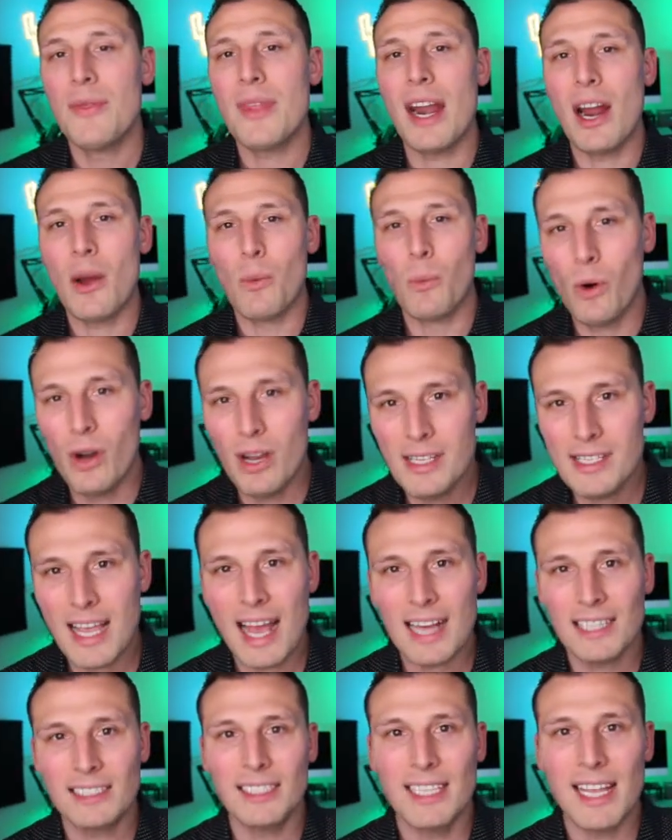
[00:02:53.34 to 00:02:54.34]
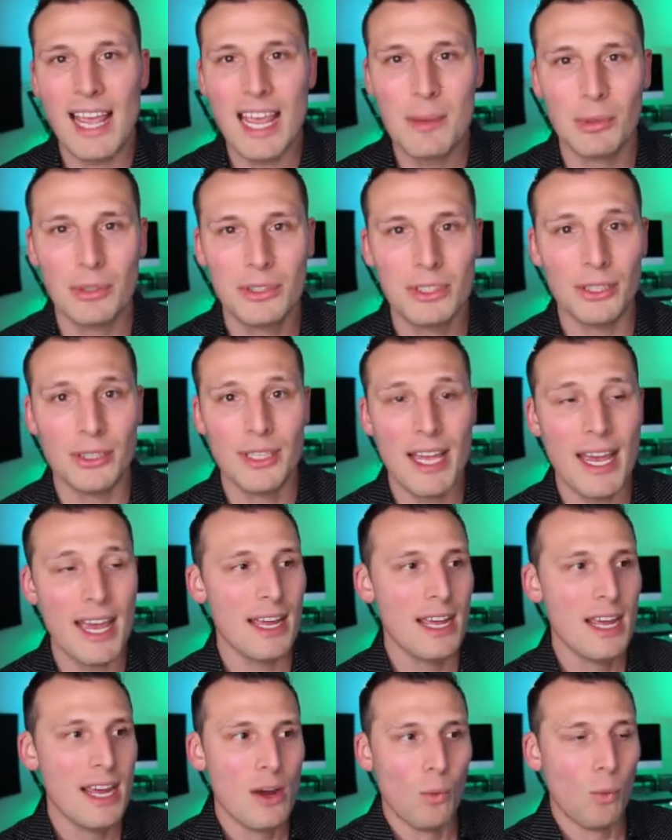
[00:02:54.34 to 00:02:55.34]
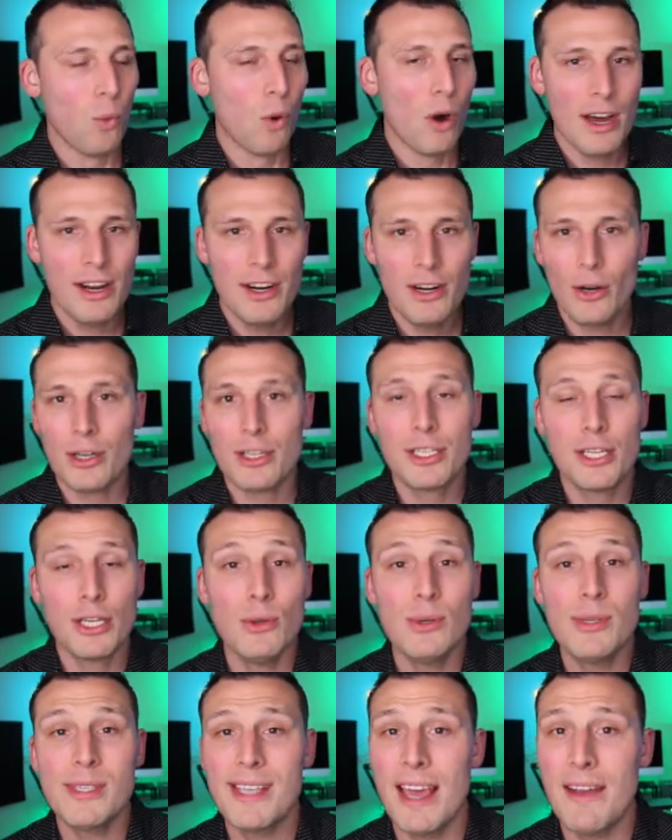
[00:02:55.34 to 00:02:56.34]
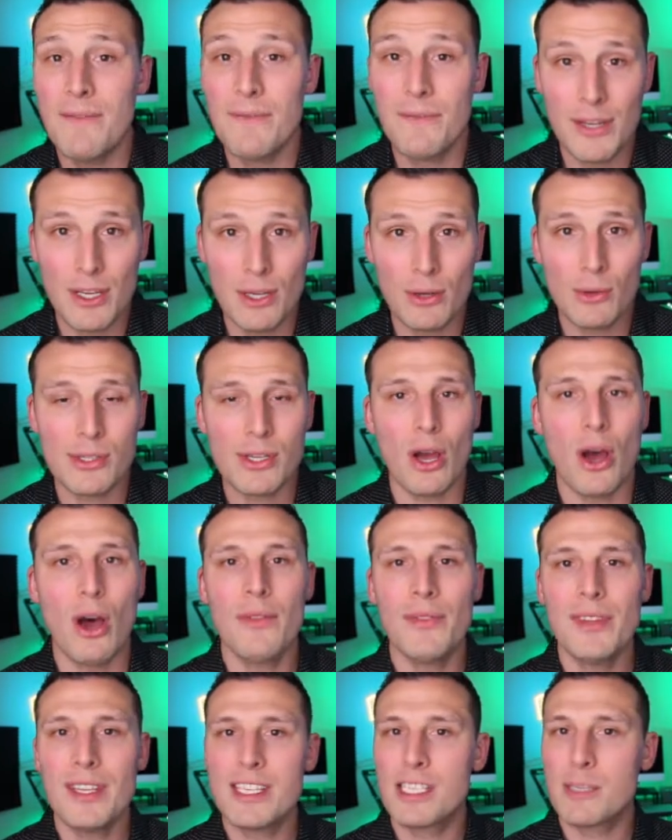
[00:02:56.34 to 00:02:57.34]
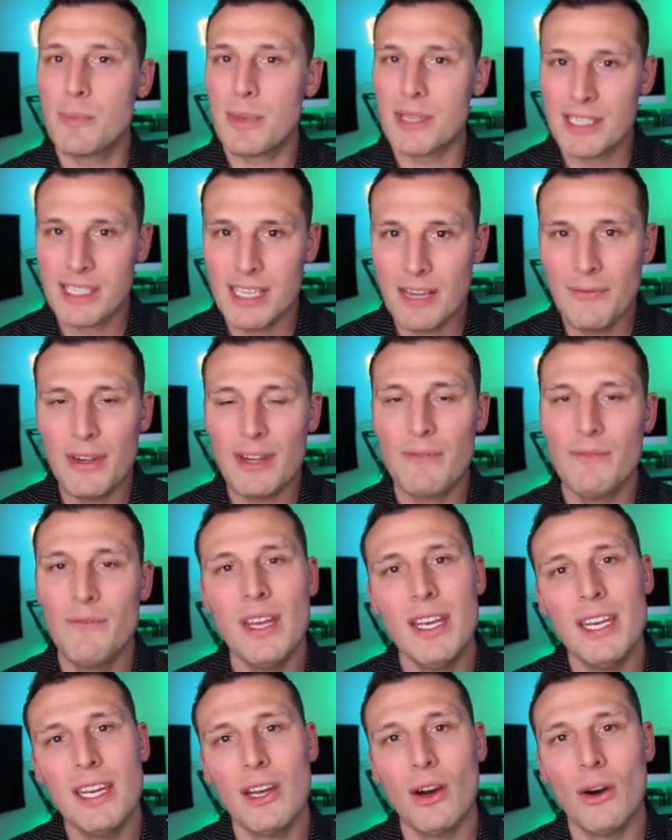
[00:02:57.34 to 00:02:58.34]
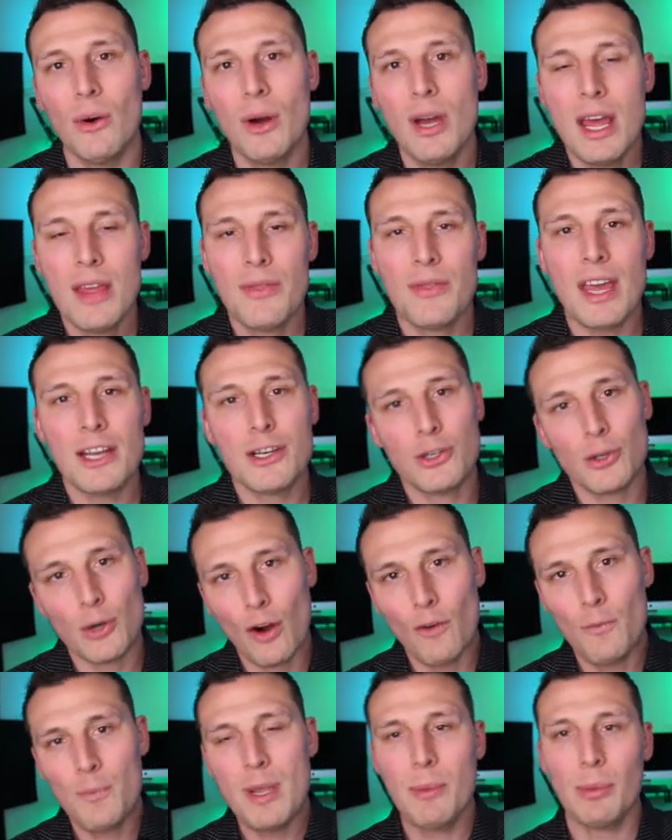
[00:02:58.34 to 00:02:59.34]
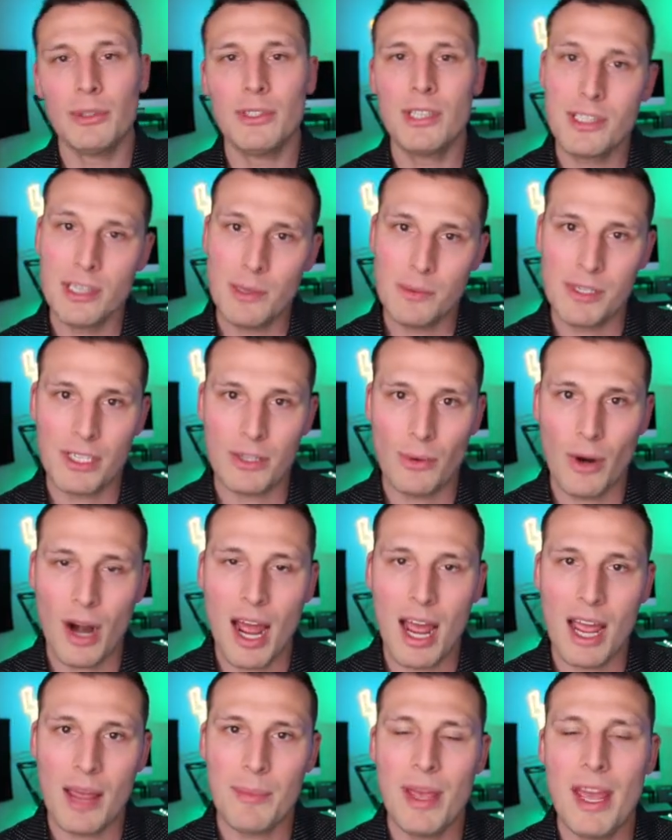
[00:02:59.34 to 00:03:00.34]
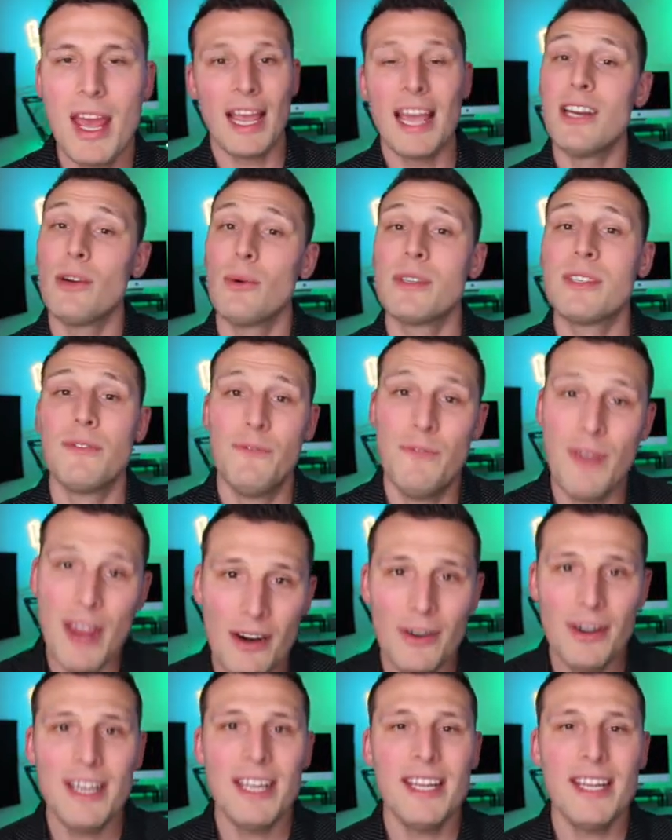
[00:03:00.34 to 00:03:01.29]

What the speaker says: that I was actually able to get 1 or 2 cent views on this specific video that drove people to subscribe, and it was very